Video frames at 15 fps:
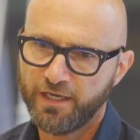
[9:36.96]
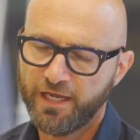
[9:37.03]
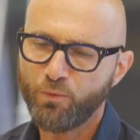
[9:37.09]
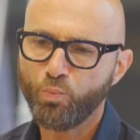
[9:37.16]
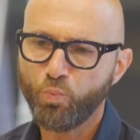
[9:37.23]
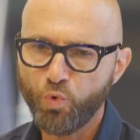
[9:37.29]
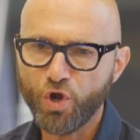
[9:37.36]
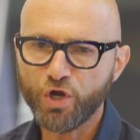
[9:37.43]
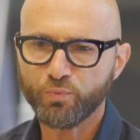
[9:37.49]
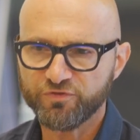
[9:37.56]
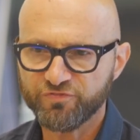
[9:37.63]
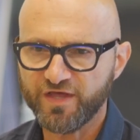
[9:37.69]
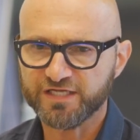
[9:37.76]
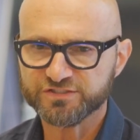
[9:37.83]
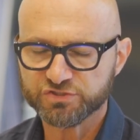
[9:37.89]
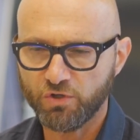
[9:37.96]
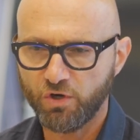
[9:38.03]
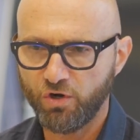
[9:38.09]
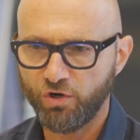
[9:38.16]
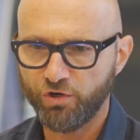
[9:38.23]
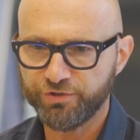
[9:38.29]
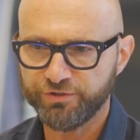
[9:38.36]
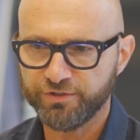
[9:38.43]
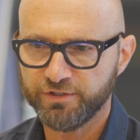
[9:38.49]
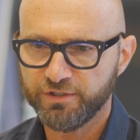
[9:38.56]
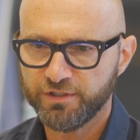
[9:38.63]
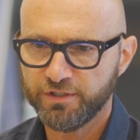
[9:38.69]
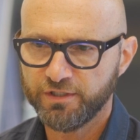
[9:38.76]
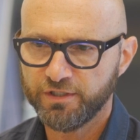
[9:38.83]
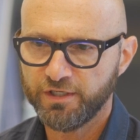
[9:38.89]
work with us on
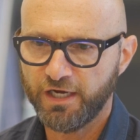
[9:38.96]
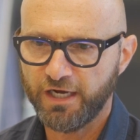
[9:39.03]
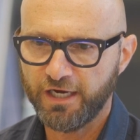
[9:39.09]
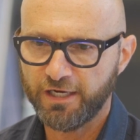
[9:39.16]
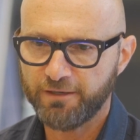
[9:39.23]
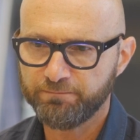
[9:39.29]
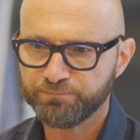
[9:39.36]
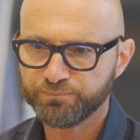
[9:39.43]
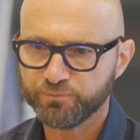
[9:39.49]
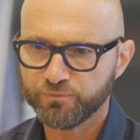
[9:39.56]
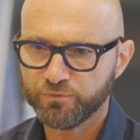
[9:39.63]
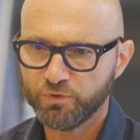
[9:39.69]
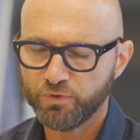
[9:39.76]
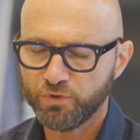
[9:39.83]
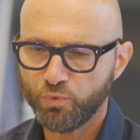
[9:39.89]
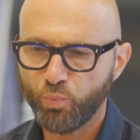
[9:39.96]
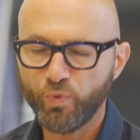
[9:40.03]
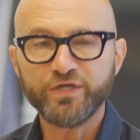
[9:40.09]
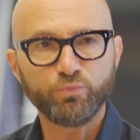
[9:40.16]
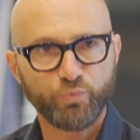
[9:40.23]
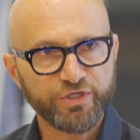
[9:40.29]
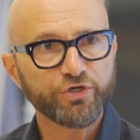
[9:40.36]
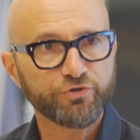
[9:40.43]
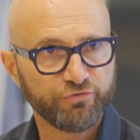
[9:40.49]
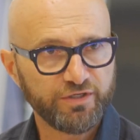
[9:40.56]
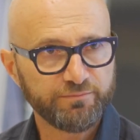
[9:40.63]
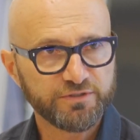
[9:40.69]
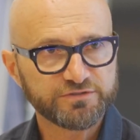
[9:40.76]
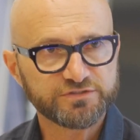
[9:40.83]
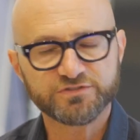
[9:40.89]
win-win
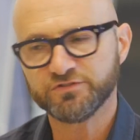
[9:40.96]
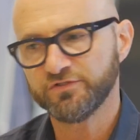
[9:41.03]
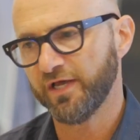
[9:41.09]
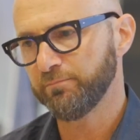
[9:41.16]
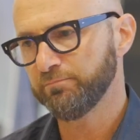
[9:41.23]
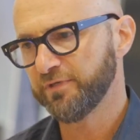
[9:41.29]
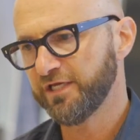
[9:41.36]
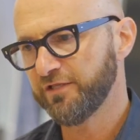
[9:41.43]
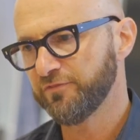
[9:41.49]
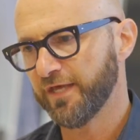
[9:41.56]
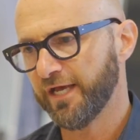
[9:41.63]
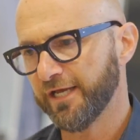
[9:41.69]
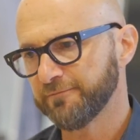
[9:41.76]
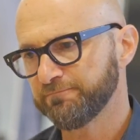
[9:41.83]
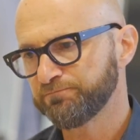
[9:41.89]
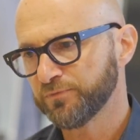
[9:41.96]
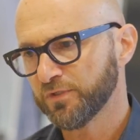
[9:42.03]
agreements that mean that